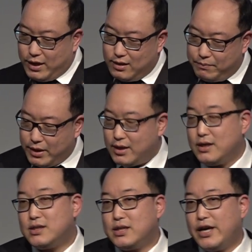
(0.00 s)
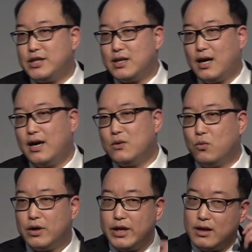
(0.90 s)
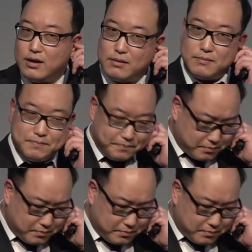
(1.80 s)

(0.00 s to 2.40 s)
but in the beginning stage, I had 1 year